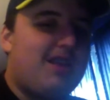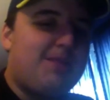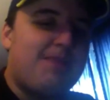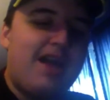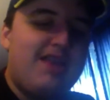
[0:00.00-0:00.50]

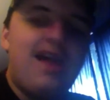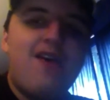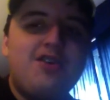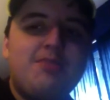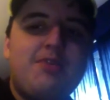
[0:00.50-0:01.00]
not
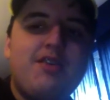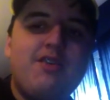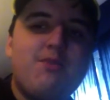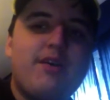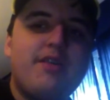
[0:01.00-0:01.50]
knowledgeable in
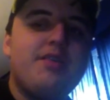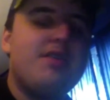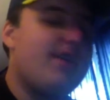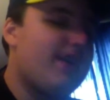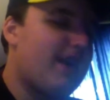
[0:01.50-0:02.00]
this one. Like,